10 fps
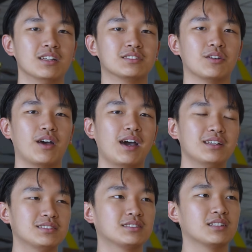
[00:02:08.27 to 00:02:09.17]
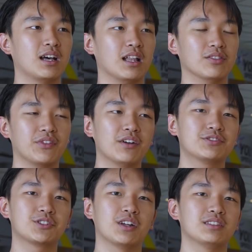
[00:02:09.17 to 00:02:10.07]
So it has enough
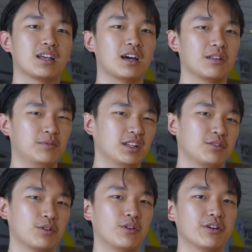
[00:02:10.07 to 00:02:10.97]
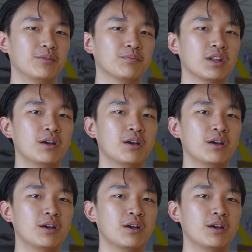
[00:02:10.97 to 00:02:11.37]
strength to kind of dig through the oil,